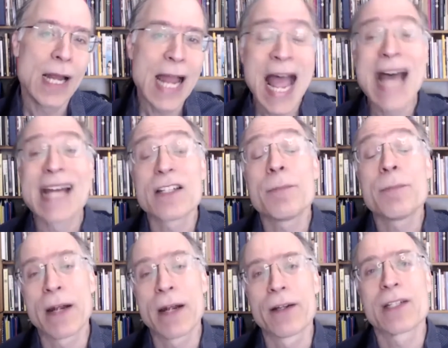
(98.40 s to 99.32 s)
Hanne's
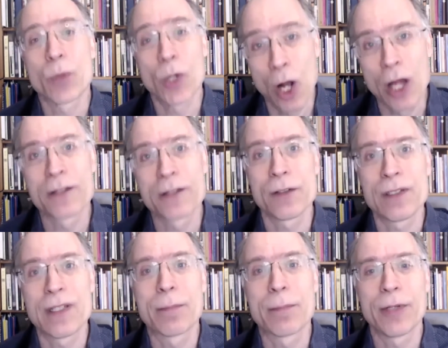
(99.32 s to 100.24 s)
parents were also
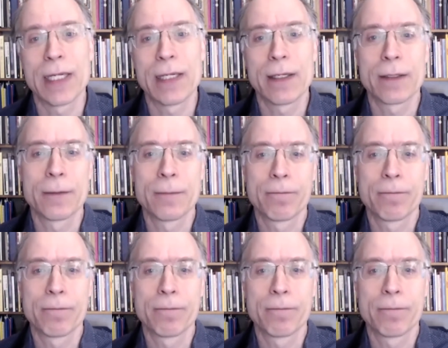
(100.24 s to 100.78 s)
separated.